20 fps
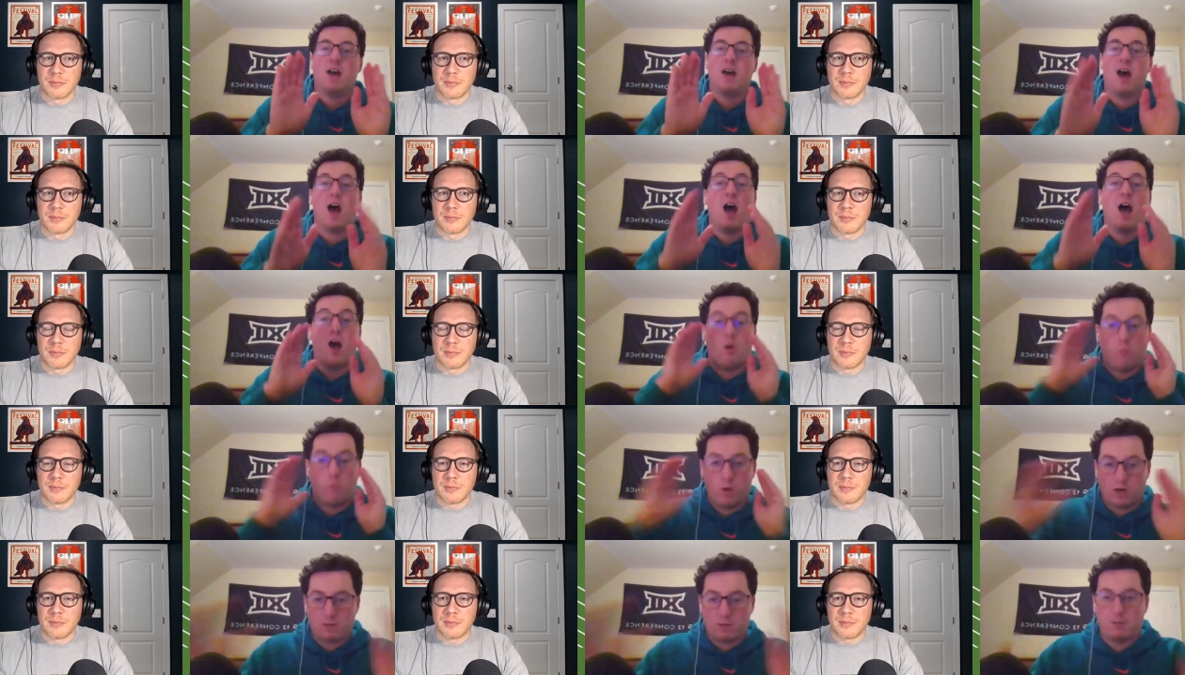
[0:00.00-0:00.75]
Speaker 1: uh,
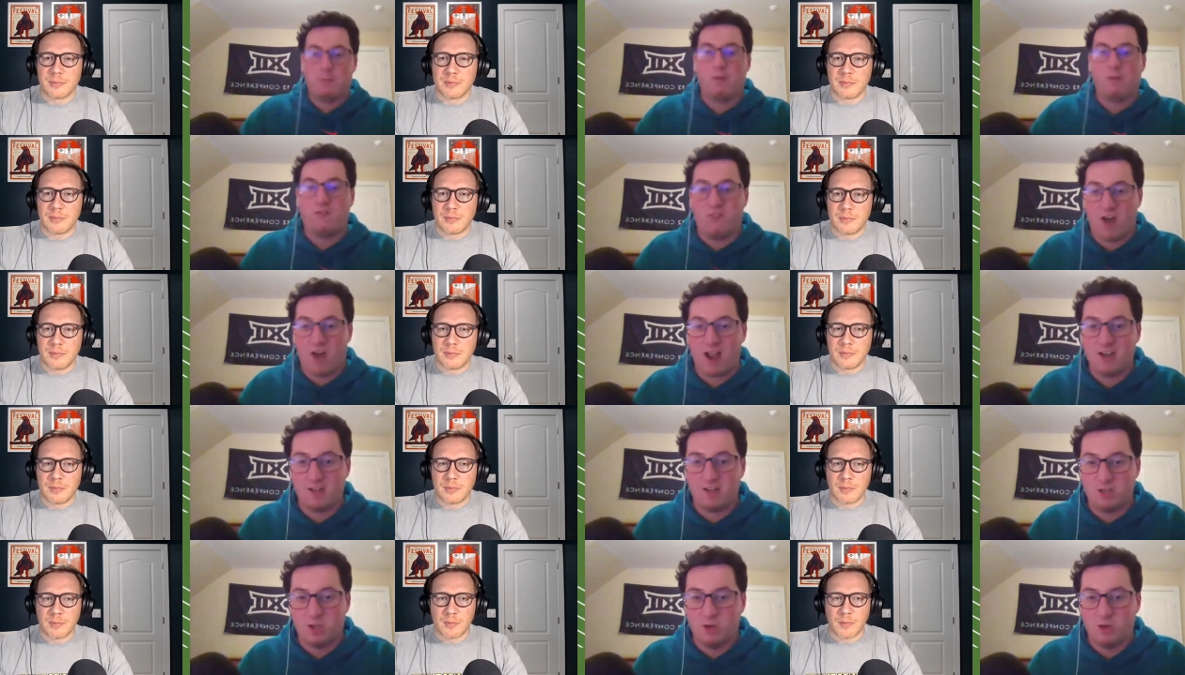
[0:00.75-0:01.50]
where can people
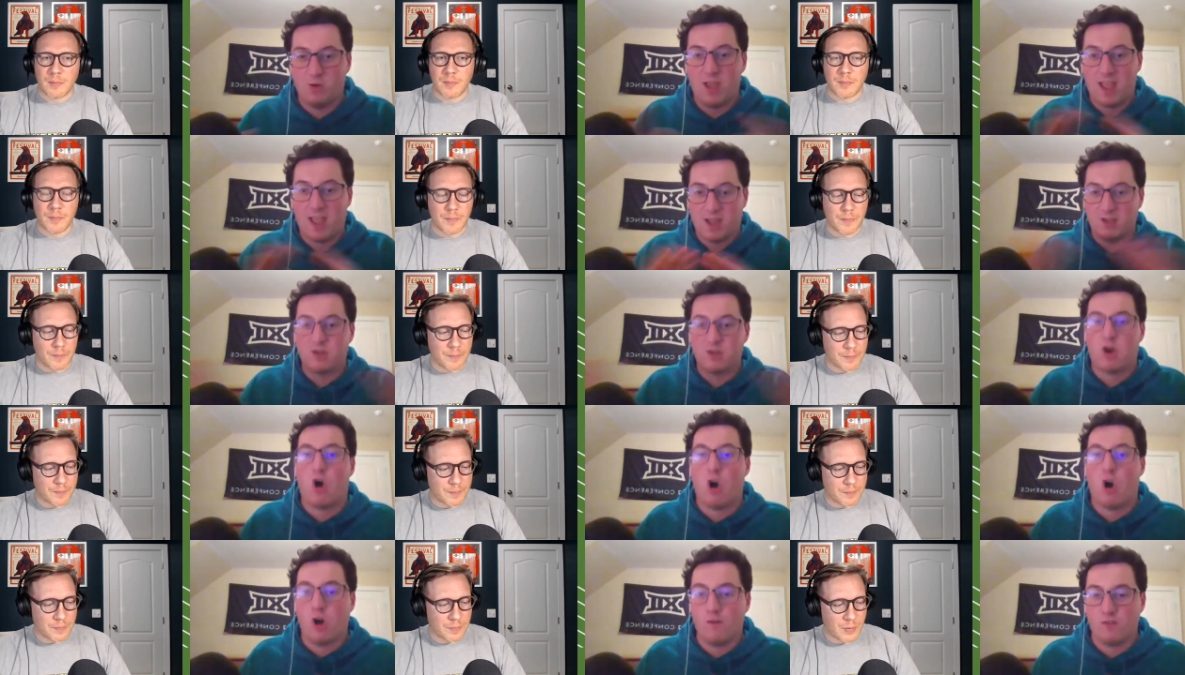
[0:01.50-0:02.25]
find you and
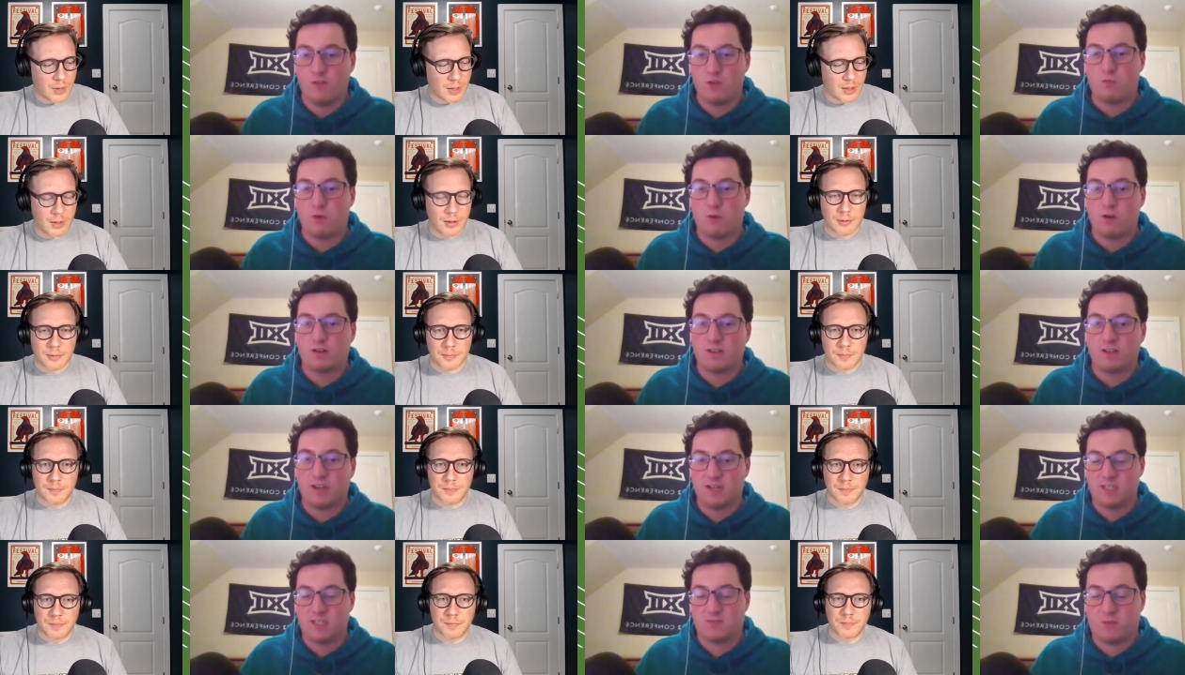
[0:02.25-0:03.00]
all of your work
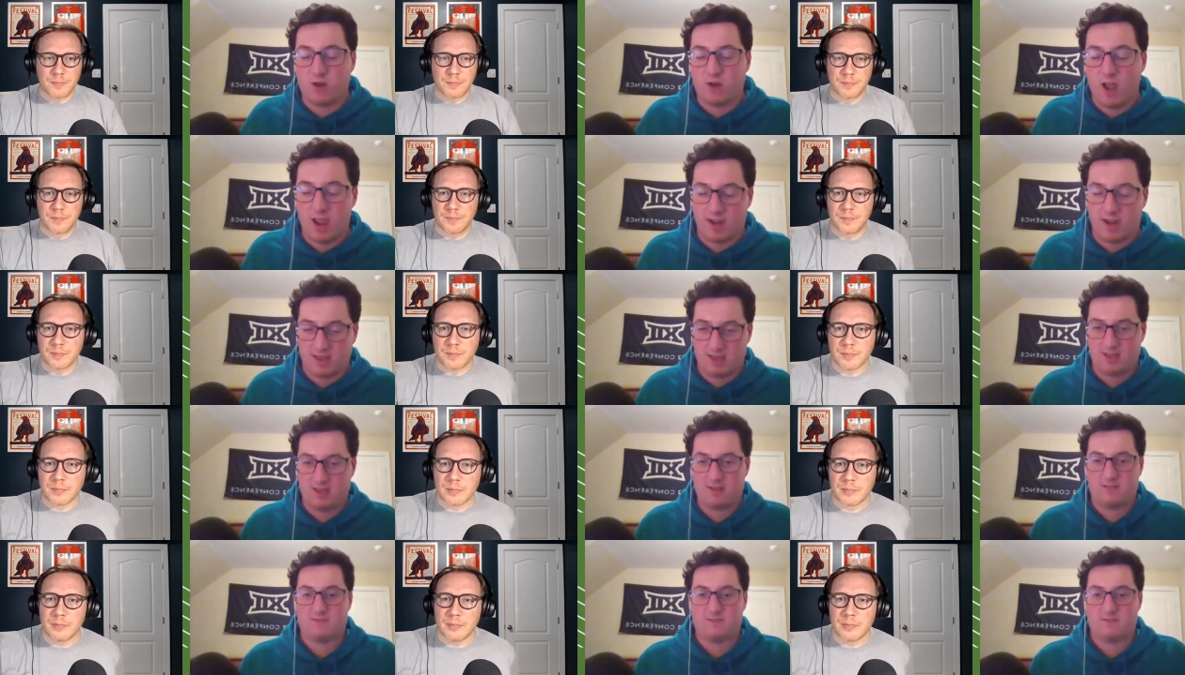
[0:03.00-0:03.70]
and its variety?